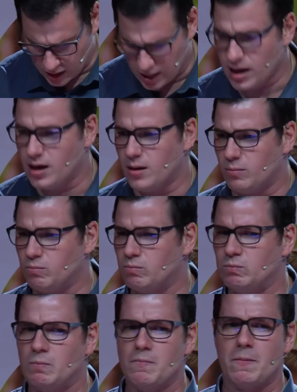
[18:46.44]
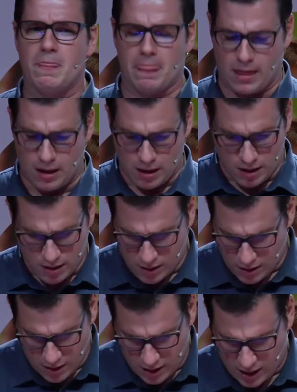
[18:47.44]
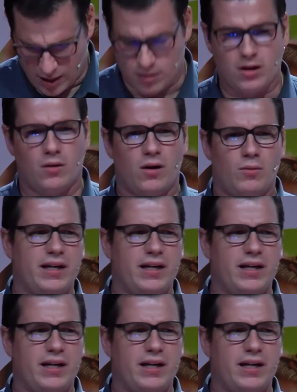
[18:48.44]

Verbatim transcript: um, I don't know,